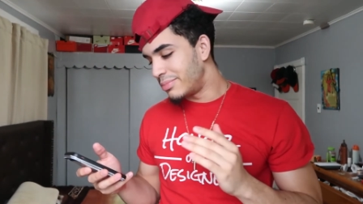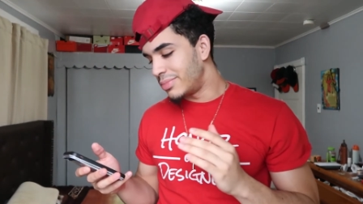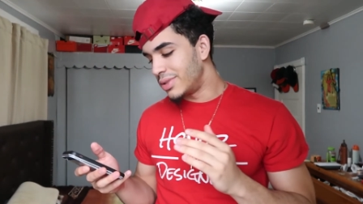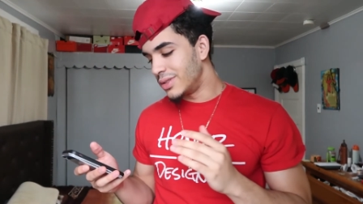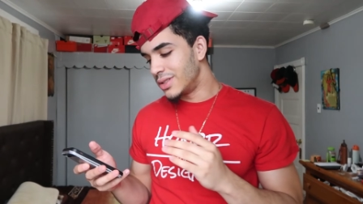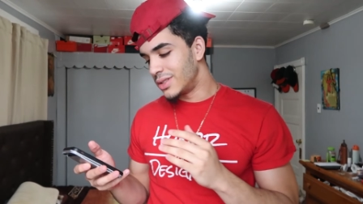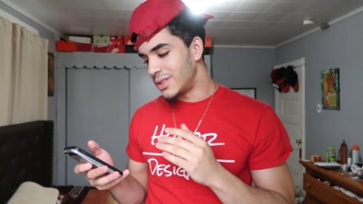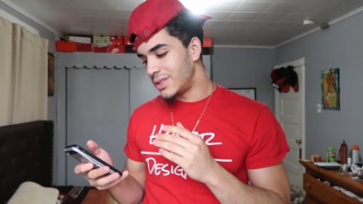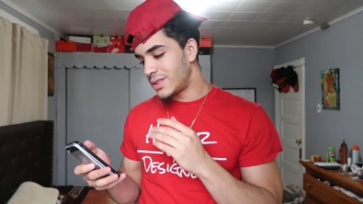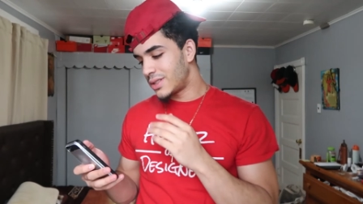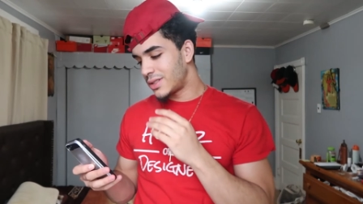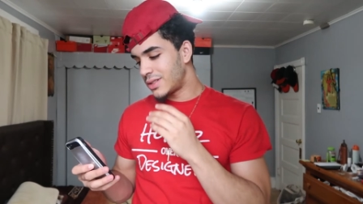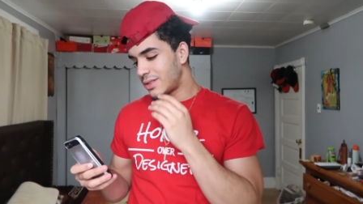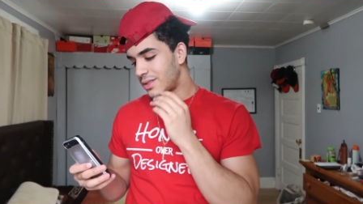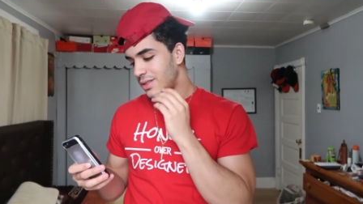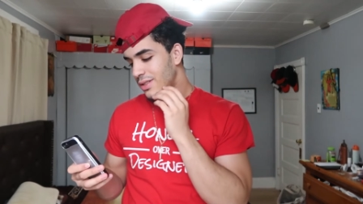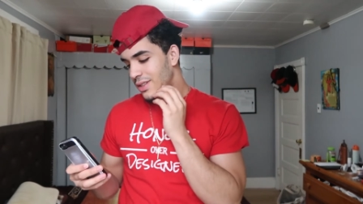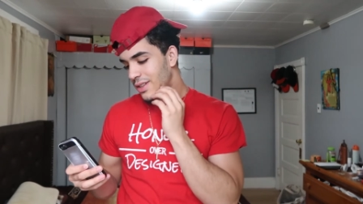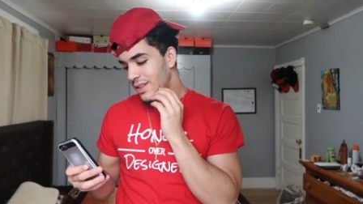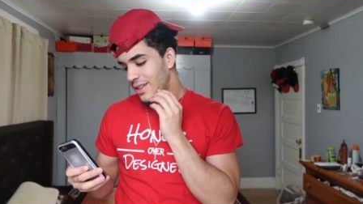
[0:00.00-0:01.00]
Pussies.
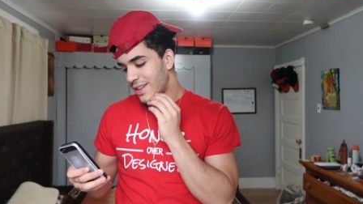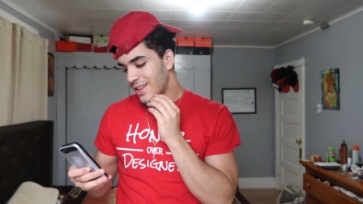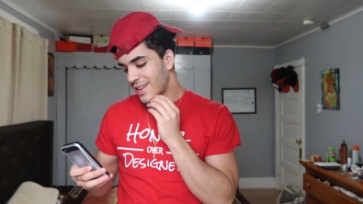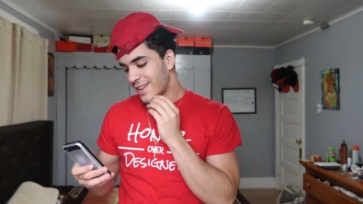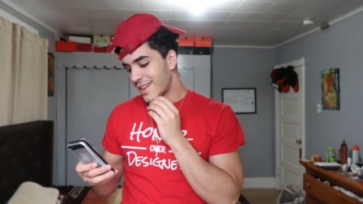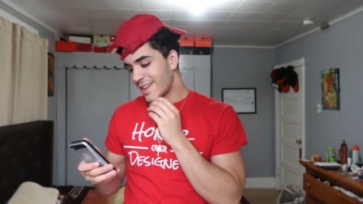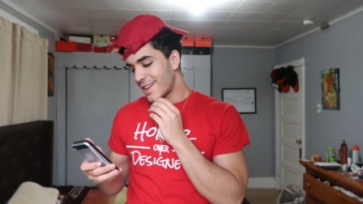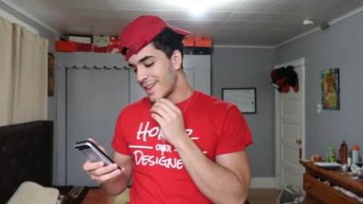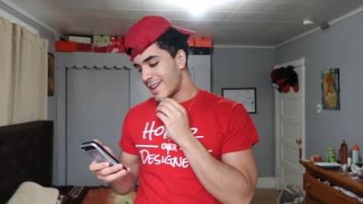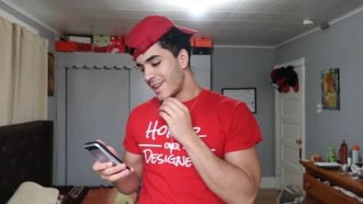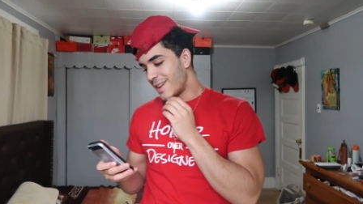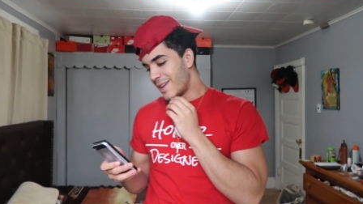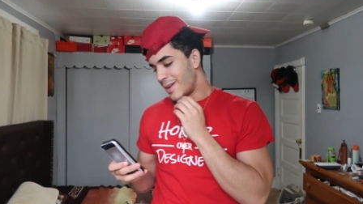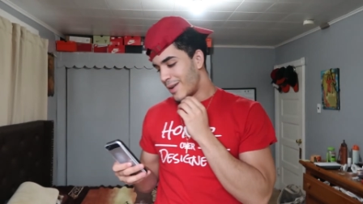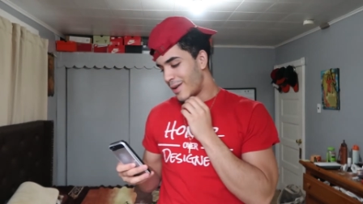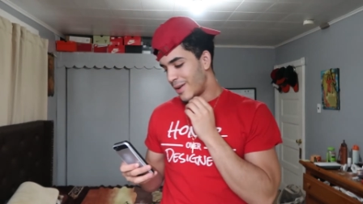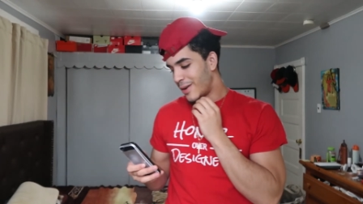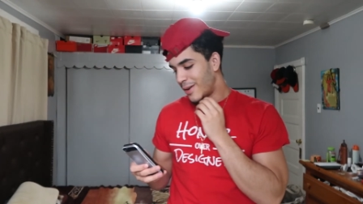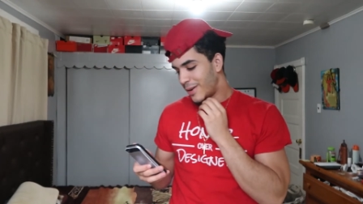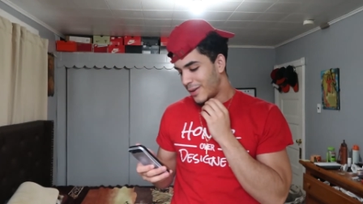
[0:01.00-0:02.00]

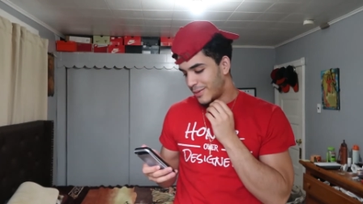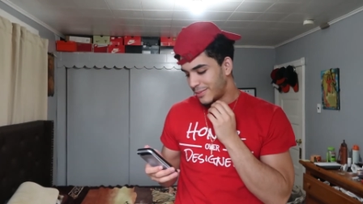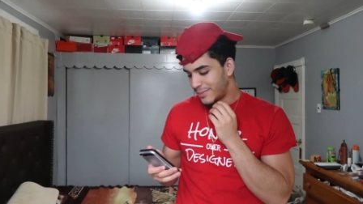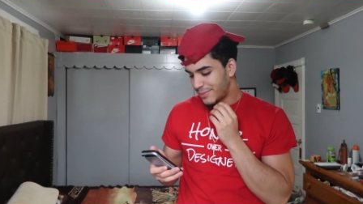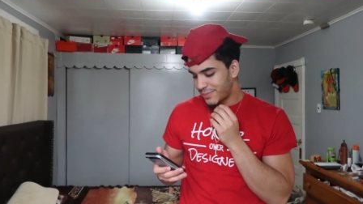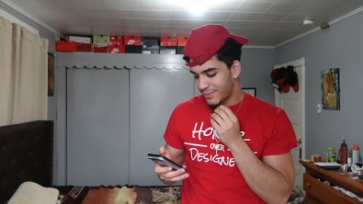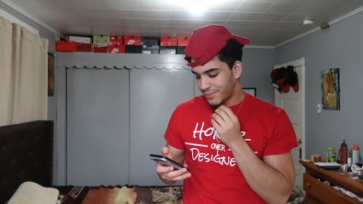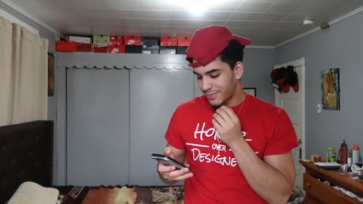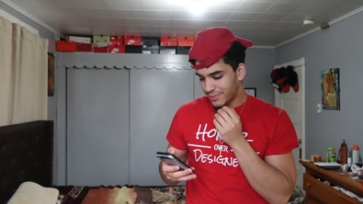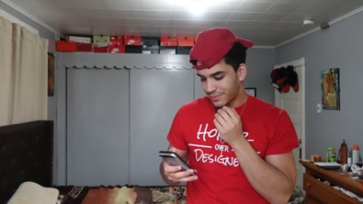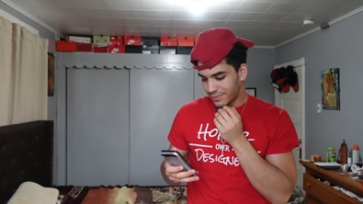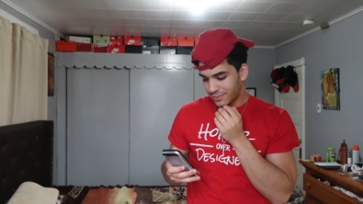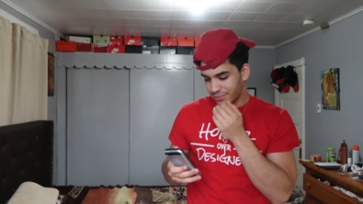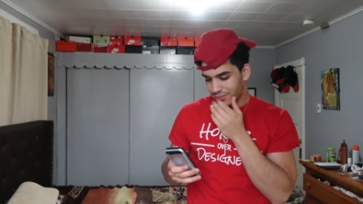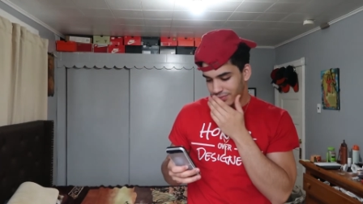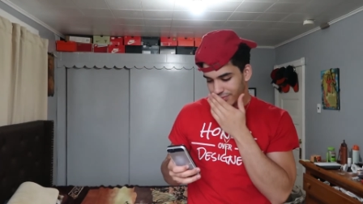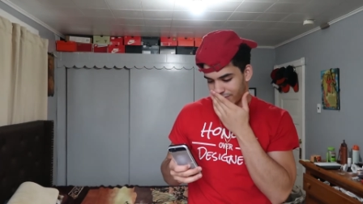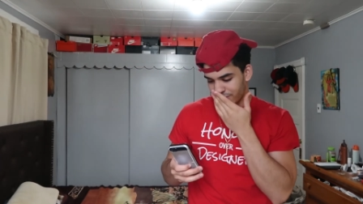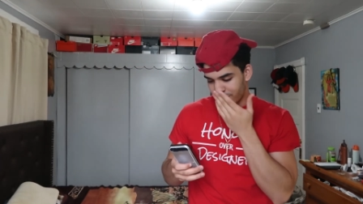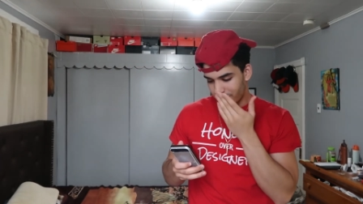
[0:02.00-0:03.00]
Um,
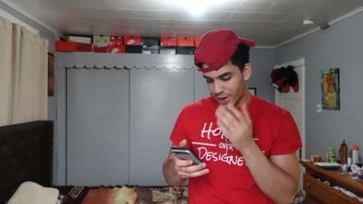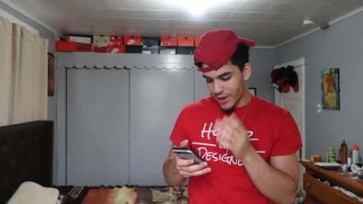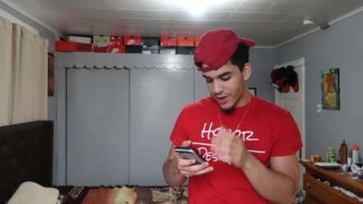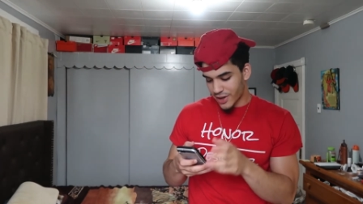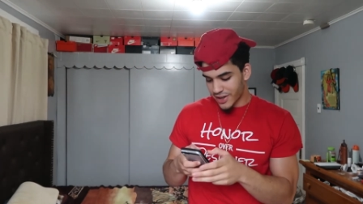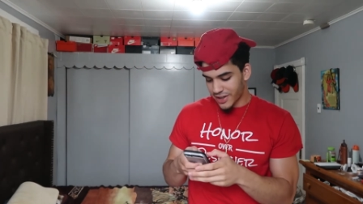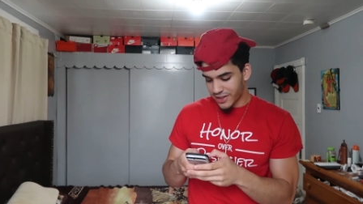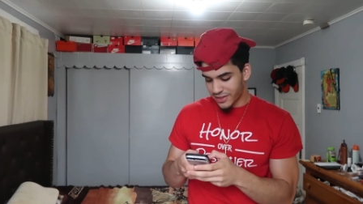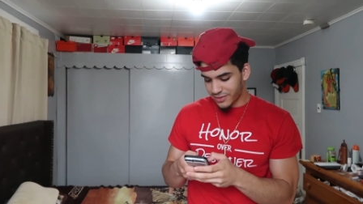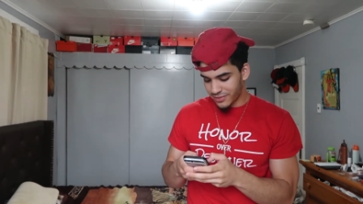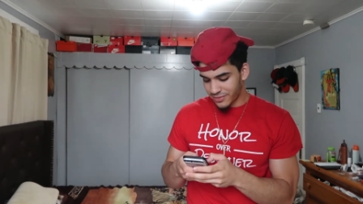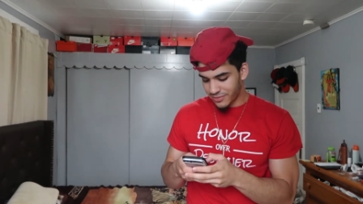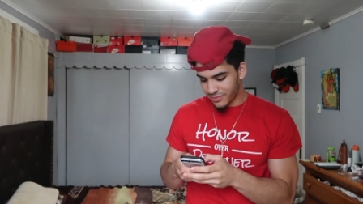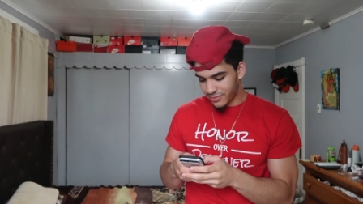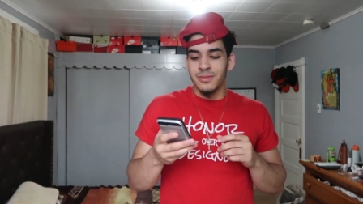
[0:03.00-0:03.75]
Burger King?